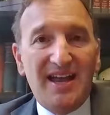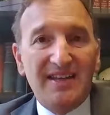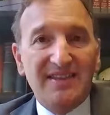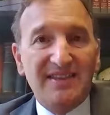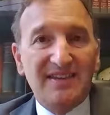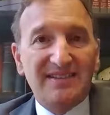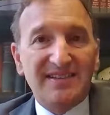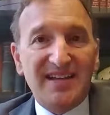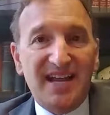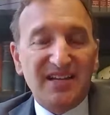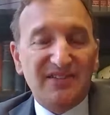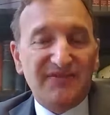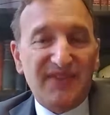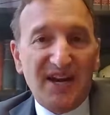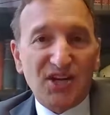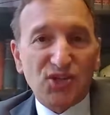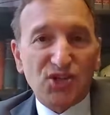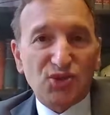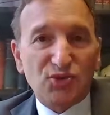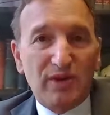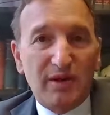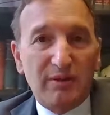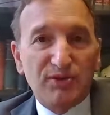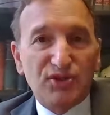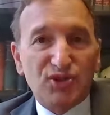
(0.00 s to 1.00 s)
And the
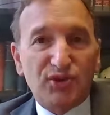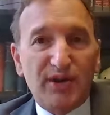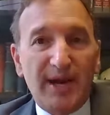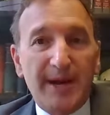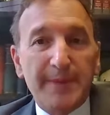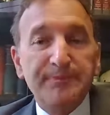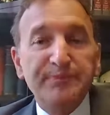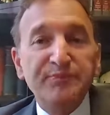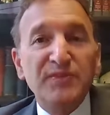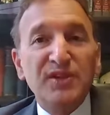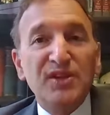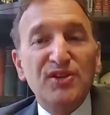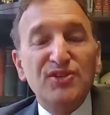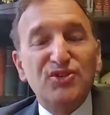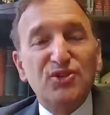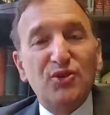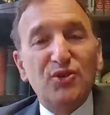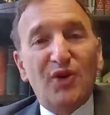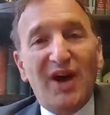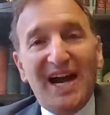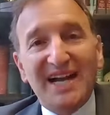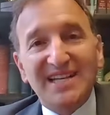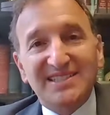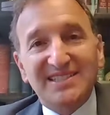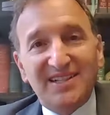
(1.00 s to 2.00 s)
satisfaction rate was great.
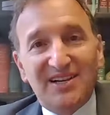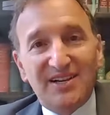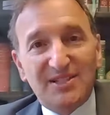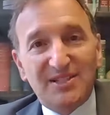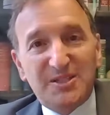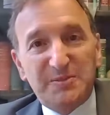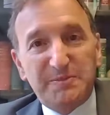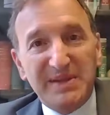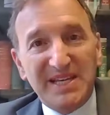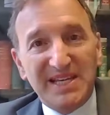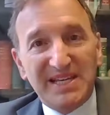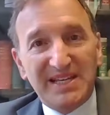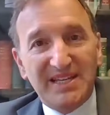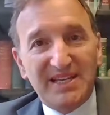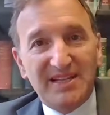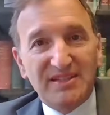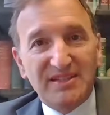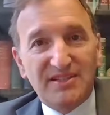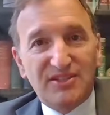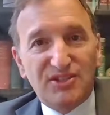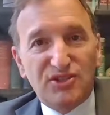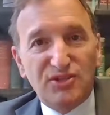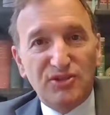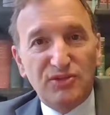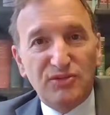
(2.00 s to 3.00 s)
So I started
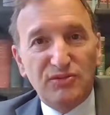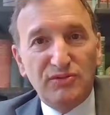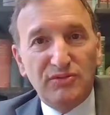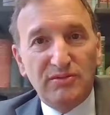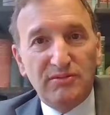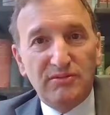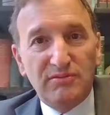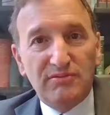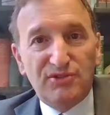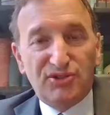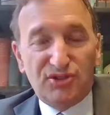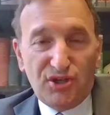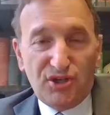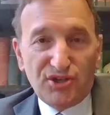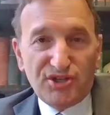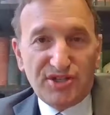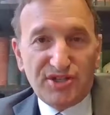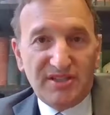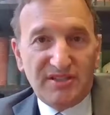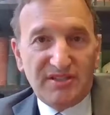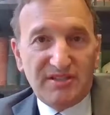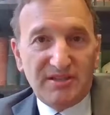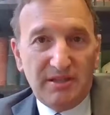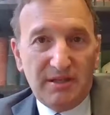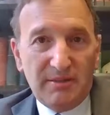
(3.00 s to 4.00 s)
speaking to
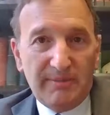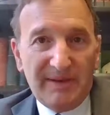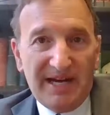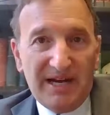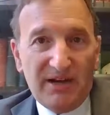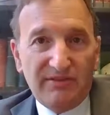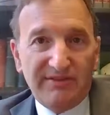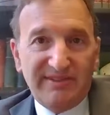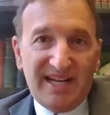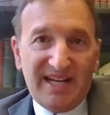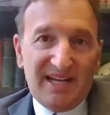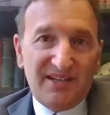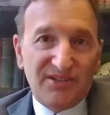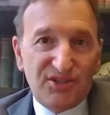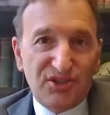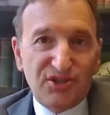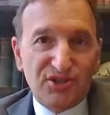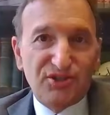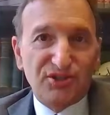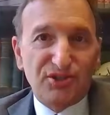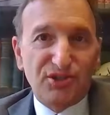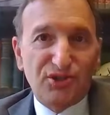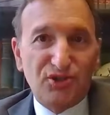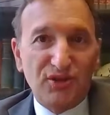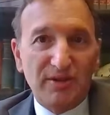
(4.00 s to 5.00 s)
surgeons about
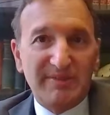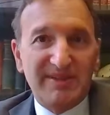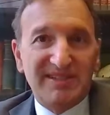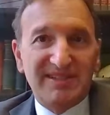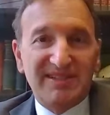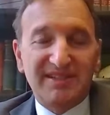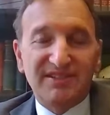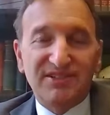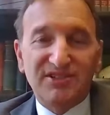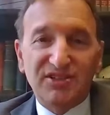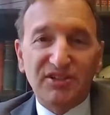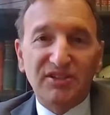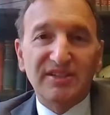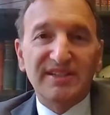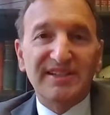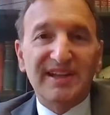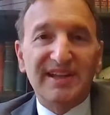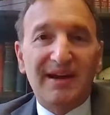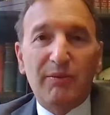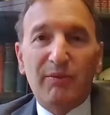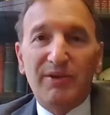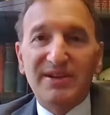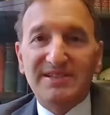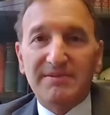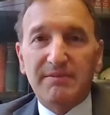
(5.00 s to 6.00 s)
non-surgical treatments. And
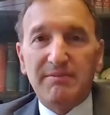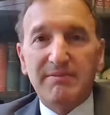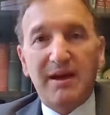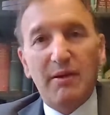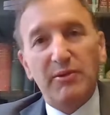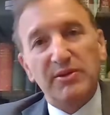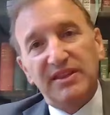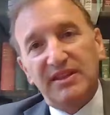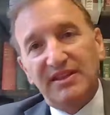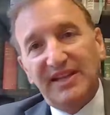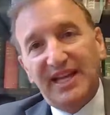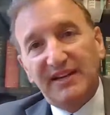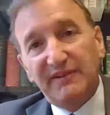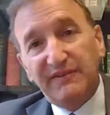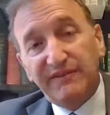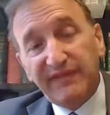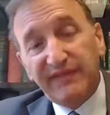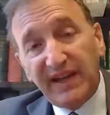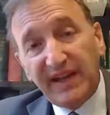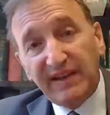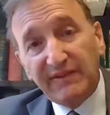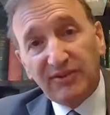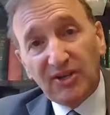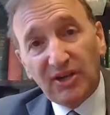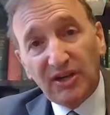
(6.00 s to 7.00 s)
certainly that wasn't met with a lot
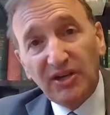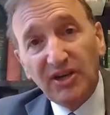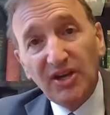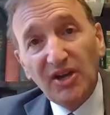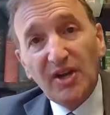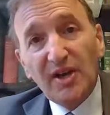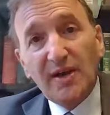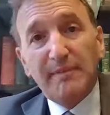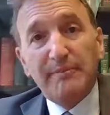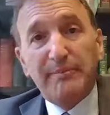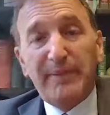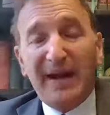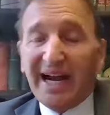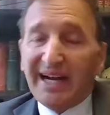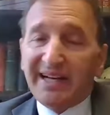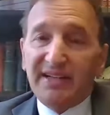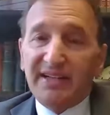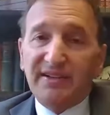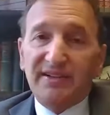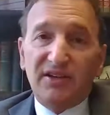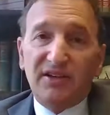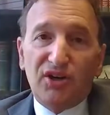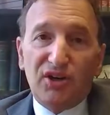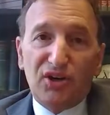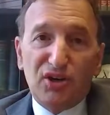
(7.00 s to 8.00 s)
of favor
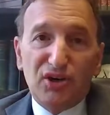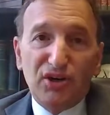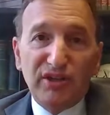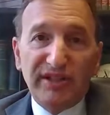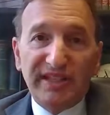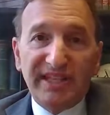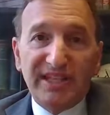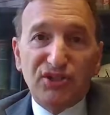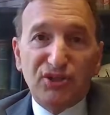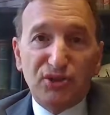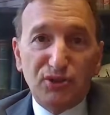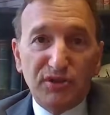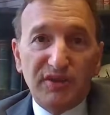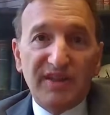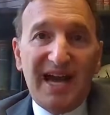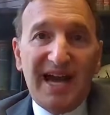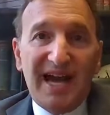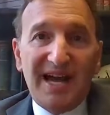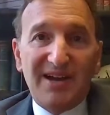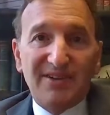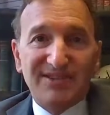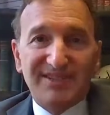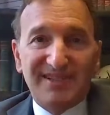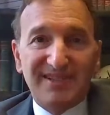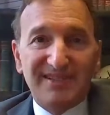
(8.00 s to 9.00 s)
back in the early
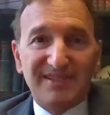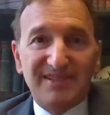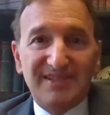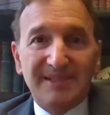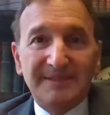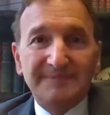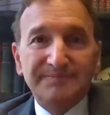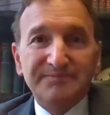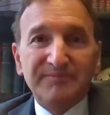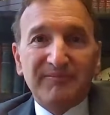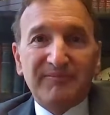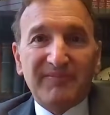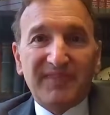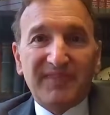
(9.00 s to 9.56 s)
2000s.